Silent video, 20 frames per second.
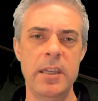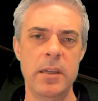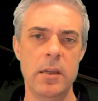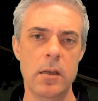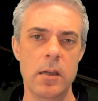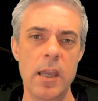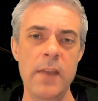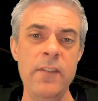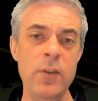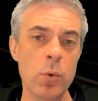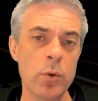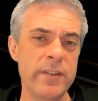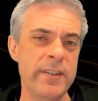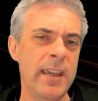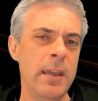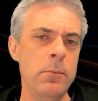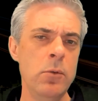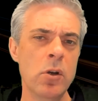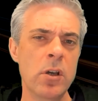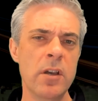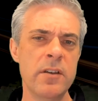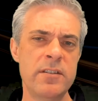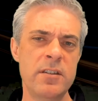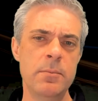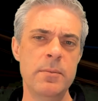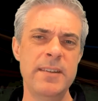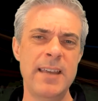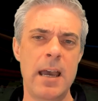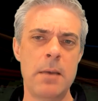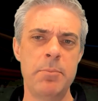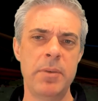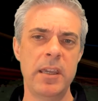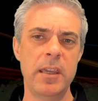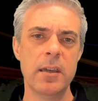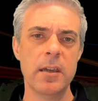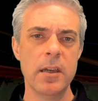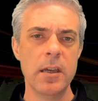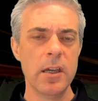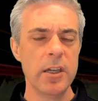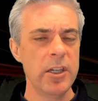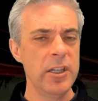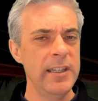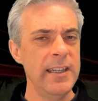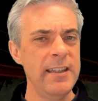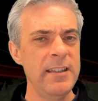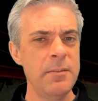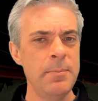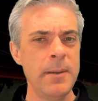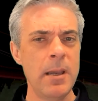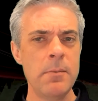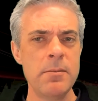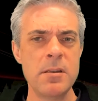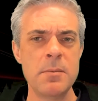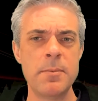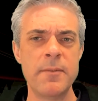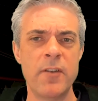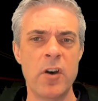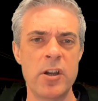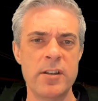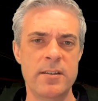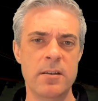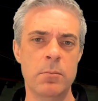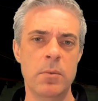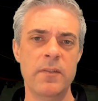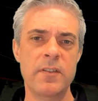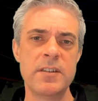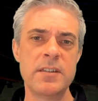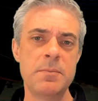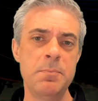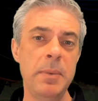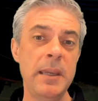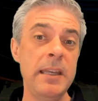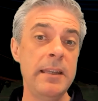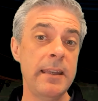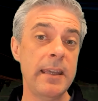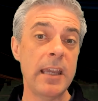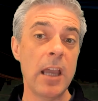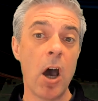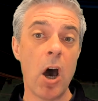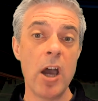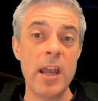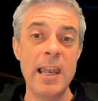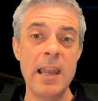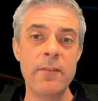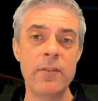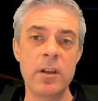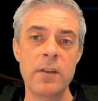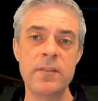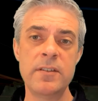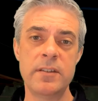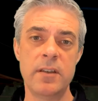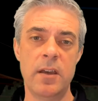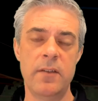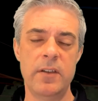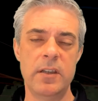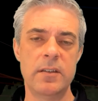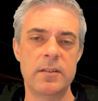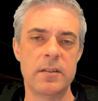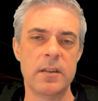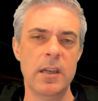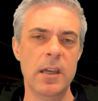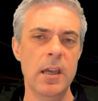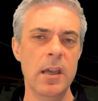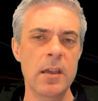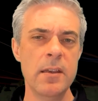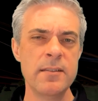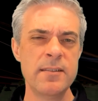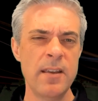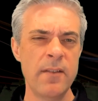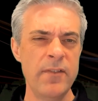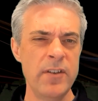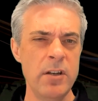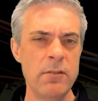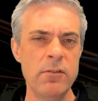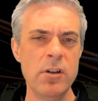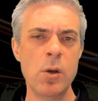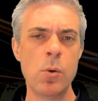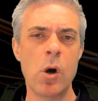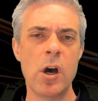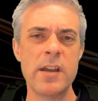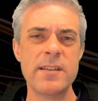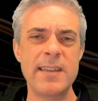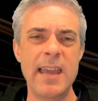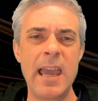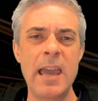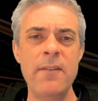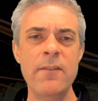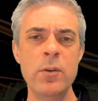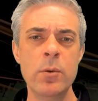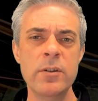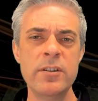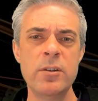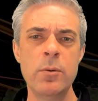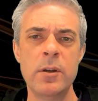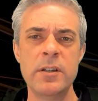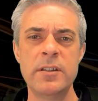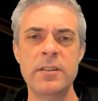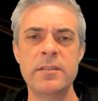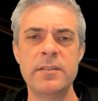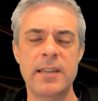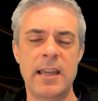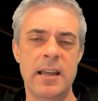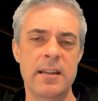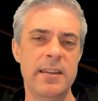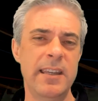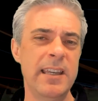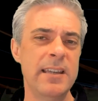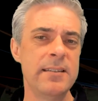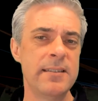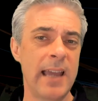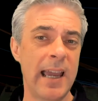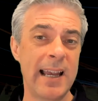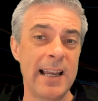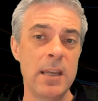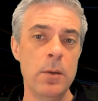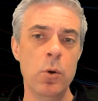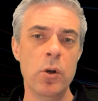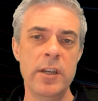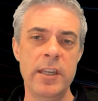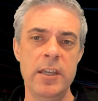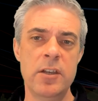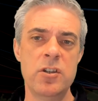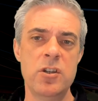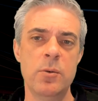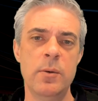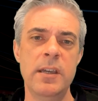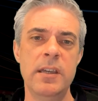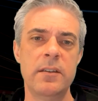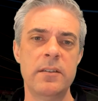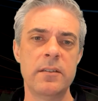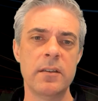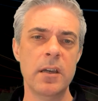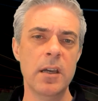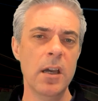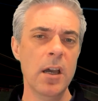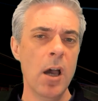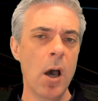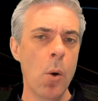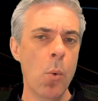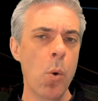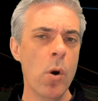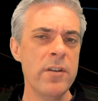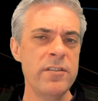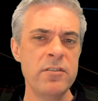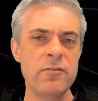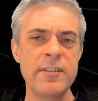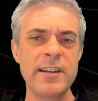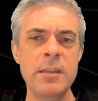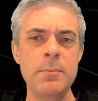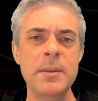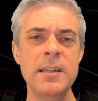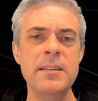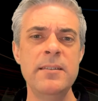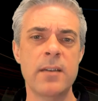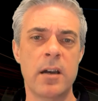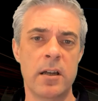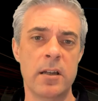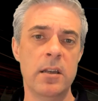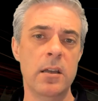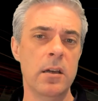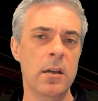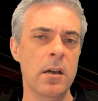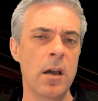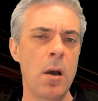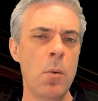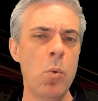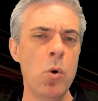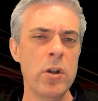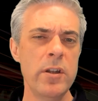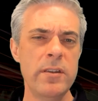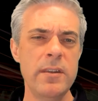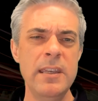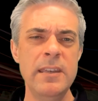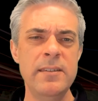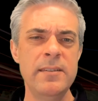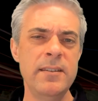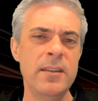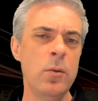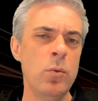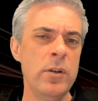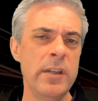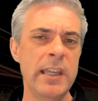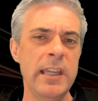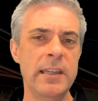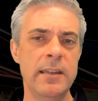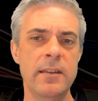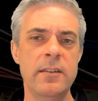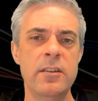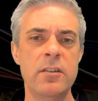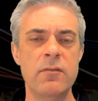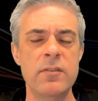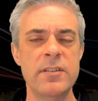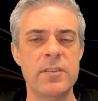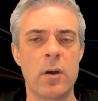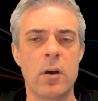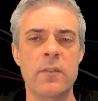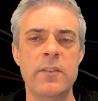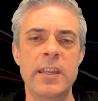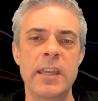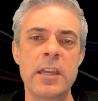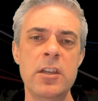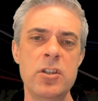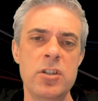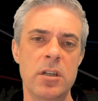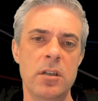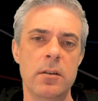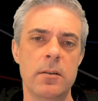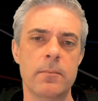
If you want to keep your customers happy, you need to be able to provide them with a speedy, high level of service, something that requires everyone to understand exactly what the issue is, what has already been done, and what is still needed to resolve the issue.